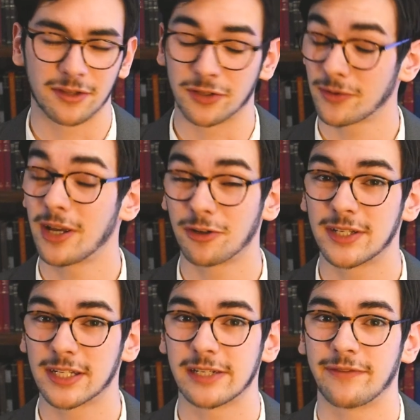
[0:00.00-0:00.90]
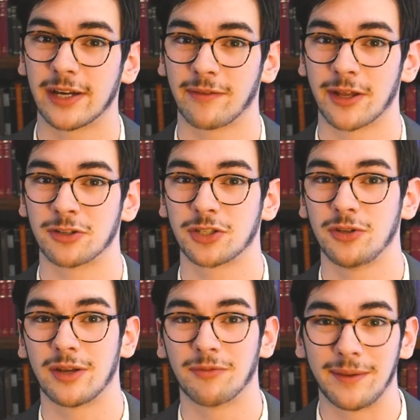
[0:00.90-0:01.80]
there's 365 letters, so
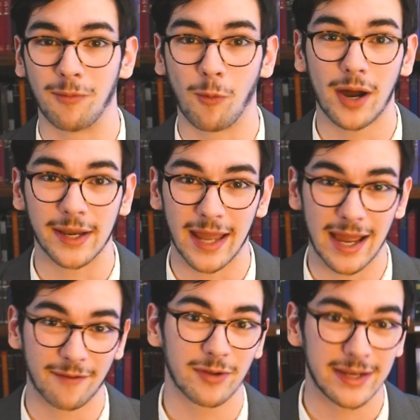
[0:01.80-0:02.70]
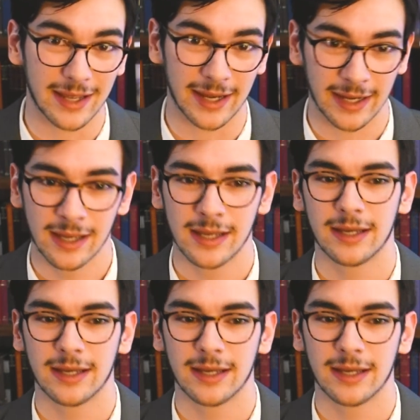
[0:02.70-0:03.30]
you can read one every day,